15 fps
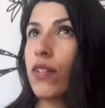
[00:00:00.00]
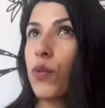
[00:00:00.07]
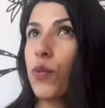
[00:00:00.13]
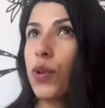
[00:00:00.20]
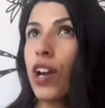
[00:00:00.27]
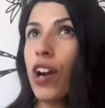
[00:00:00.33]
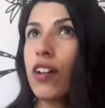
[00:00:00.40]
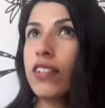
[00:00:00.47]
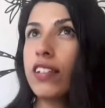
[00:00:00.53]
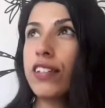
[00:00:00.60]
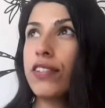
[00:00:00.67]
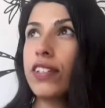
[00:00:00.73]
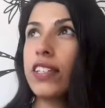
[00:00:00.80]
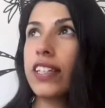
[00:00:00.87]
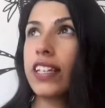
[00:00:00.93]
We are
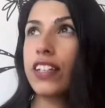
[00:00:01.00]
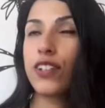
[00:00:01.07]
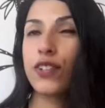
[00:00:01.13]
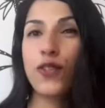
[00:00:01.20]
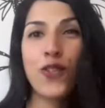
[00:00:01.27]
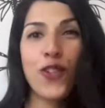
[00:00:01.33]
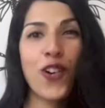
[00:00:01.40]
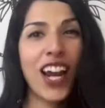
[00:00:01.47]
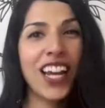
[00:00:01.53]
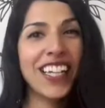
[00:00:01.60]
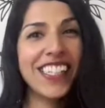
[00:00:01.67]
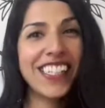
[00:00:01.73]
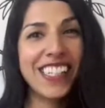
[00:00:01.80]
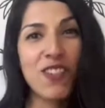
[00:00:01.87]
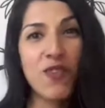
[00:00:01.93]
living in a
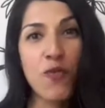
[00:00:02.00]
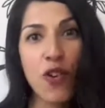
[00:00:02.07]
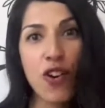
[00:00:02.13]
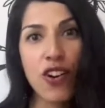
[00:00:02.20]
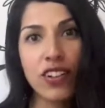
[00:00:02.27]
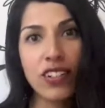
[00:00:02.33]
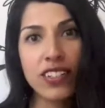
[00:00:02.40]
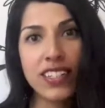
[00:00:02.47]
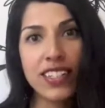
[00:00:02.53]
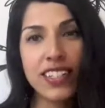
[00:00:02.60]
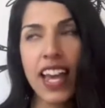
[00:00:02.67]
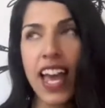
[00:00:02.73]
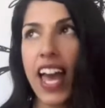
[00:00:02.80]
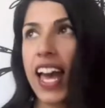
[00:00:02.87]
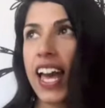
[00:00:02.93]
crazy
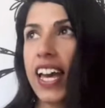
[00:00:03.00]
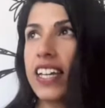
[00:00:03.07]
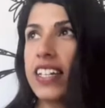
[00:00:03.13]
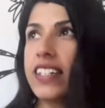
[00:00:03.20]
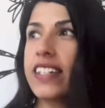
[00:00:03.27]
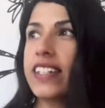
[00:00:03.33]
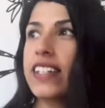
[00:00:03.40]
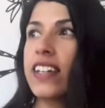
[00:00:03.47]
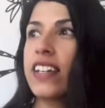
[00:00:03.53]
world, and